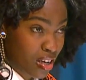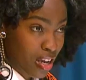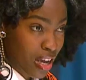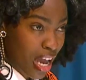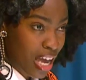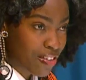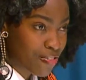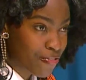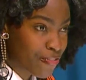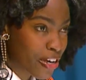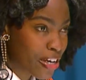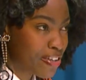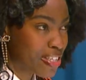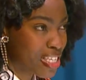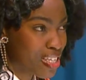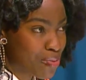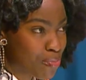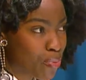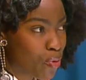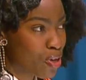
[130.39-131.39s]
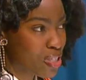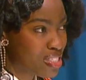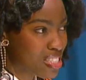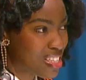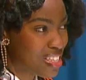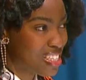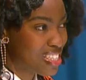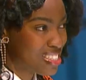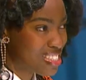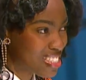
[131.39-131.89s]
and, very
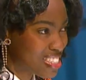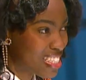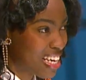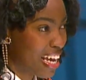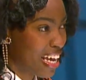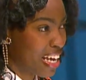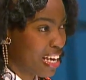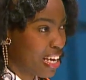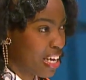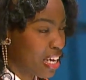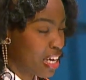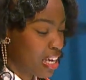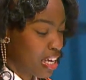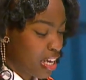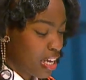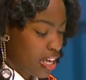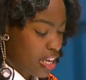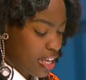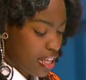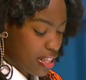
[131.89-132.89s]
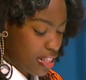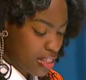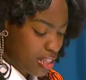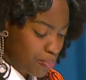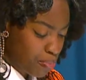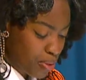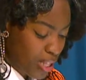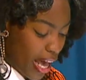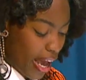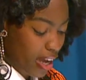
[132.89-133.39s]
importantly today, the
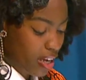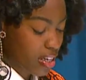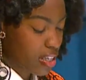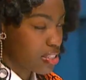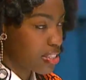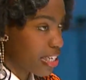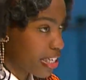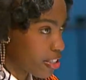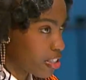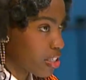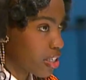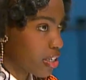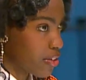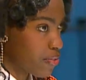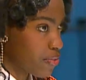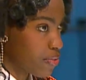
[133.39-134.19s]
Black narrative.